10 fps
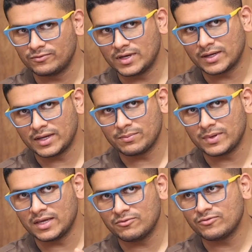if we are
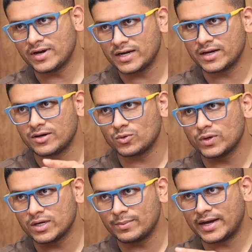being fed
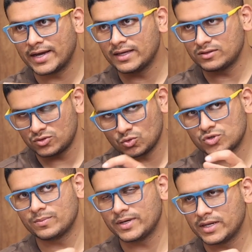into it by the
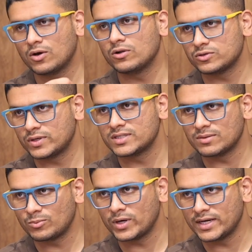social media also at
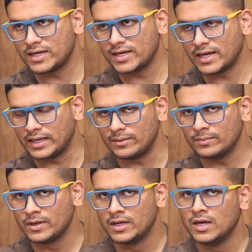some point in time,